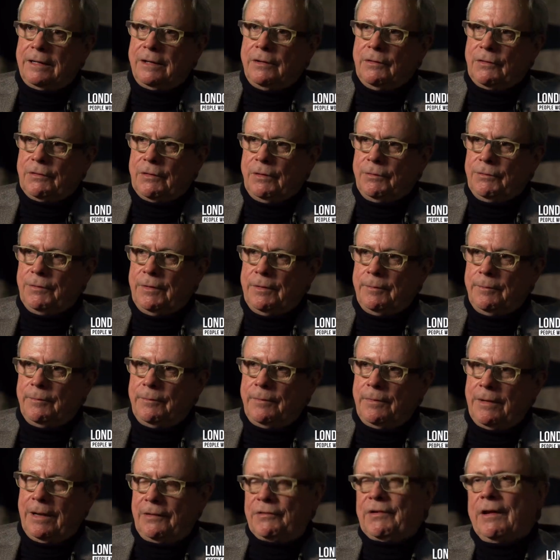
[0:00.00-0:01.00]
that consult,
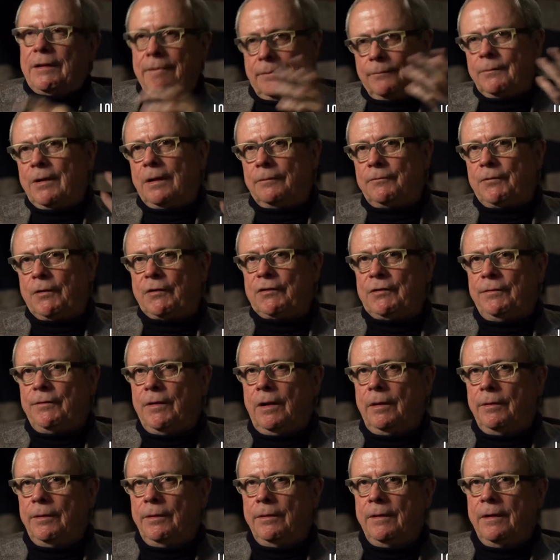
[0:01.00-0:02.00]
I said, well, first of
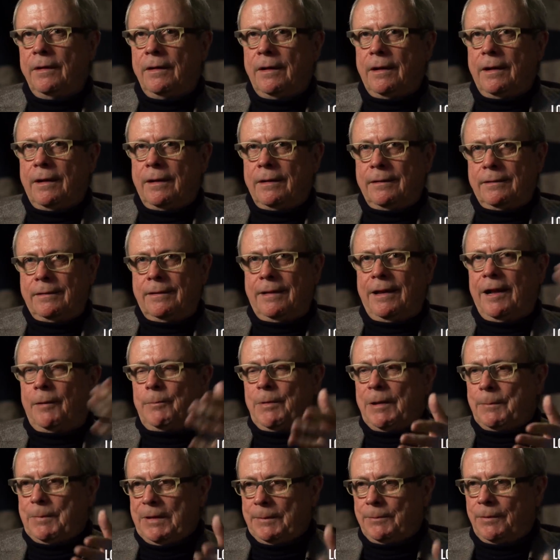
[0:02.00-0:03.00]
all,
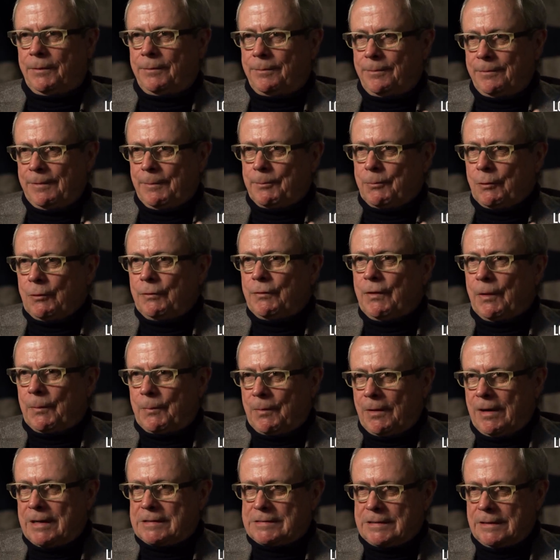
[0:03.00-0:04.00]
helping people improve their
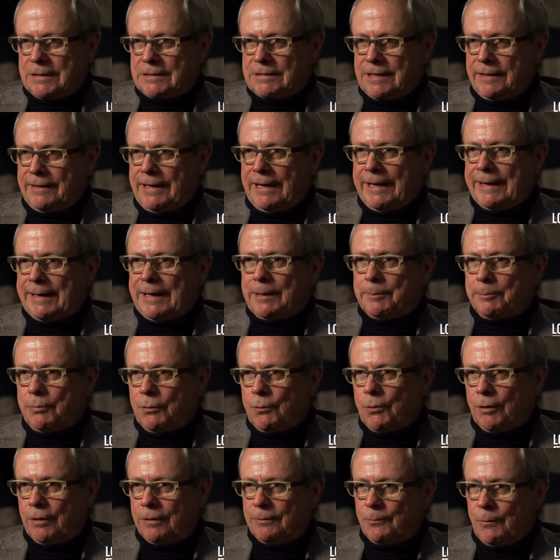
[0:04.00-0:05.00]
process, and then I get
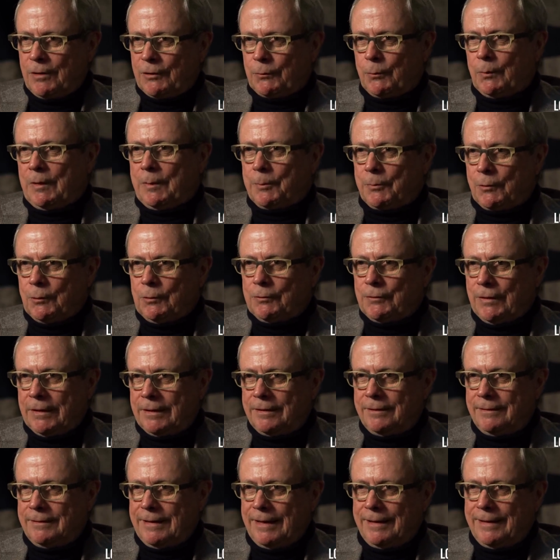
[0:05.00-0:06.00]
bored. Once we improved
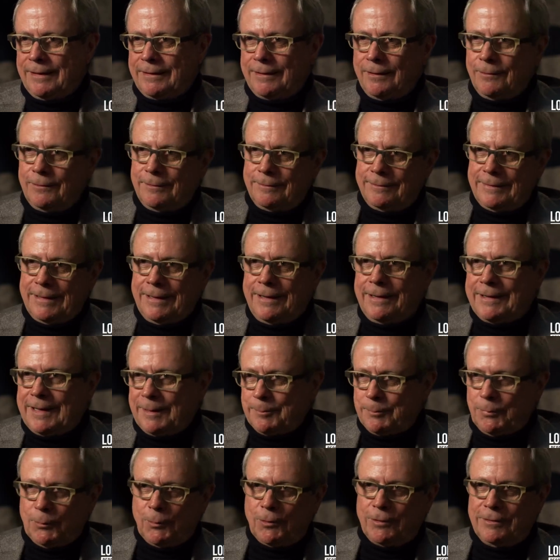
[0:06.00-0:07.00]
it, then I
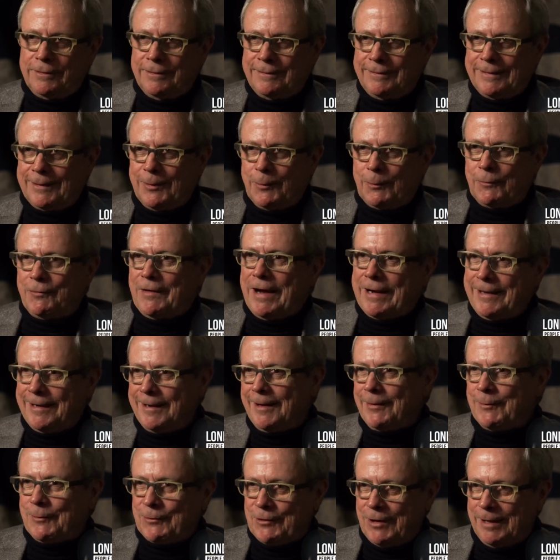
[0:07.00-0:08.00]
get bored and go find
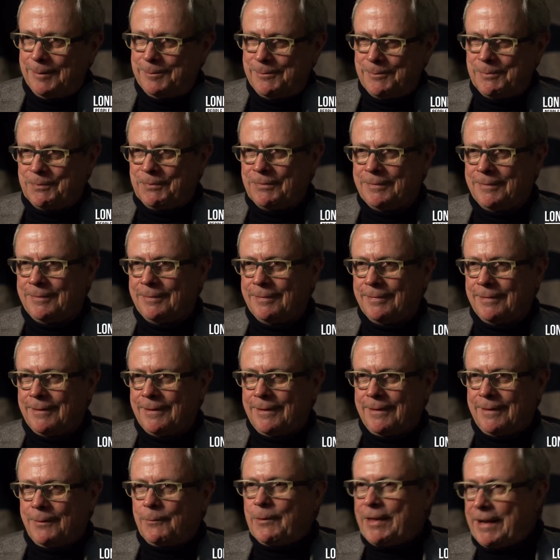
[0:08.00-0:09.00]
another job.
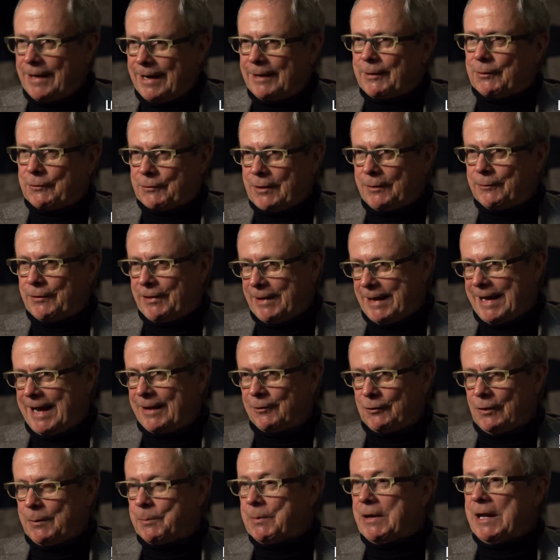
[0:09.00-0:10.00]
Well, then I discovered they
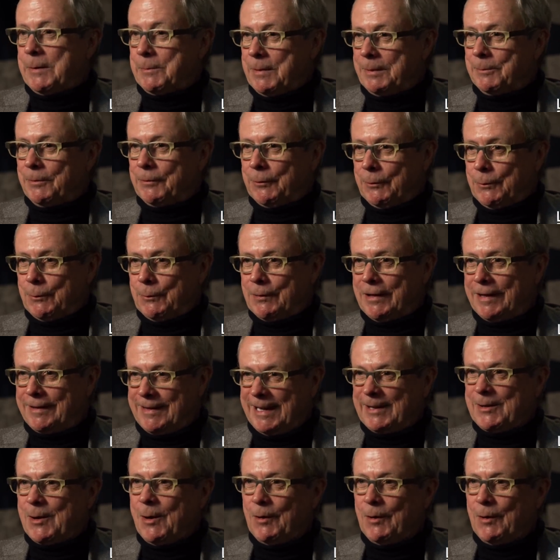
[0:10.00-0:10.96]
actually pay people to do that. They